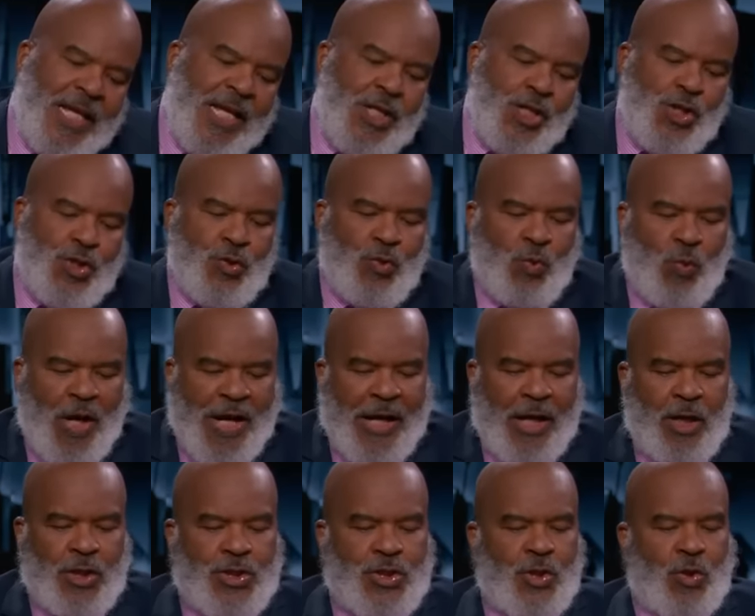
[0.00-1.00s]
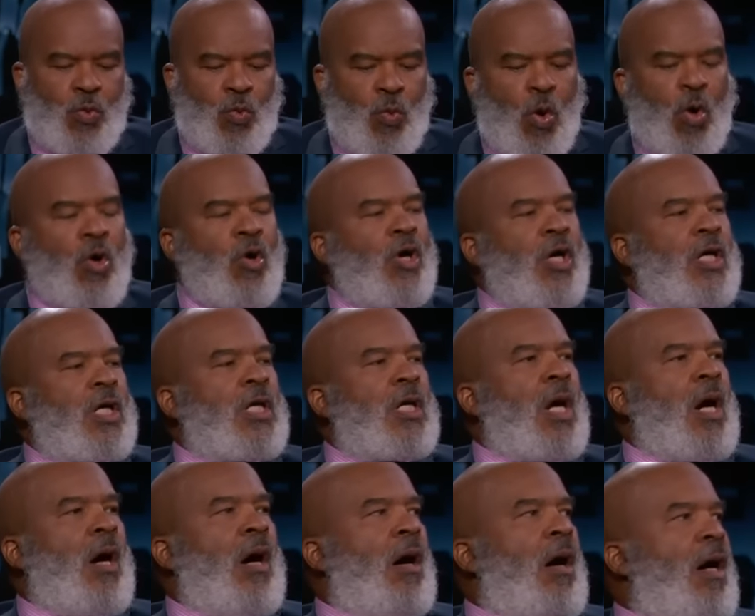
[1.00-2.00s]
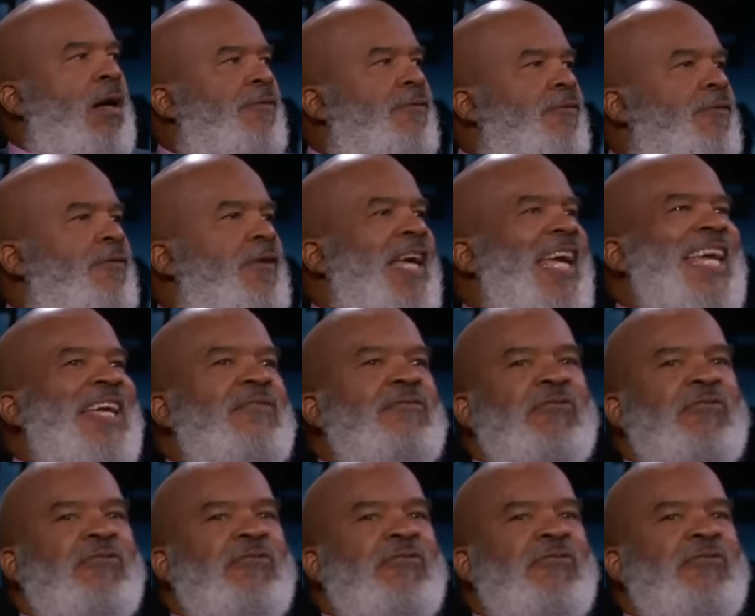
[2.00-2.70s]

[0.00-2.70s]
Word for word: can you wear to ward off a